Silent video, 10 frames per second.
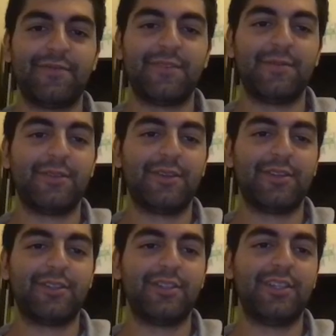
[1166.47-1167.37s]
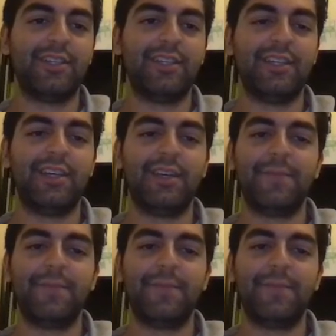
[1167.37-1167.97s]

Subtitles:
Fibonacci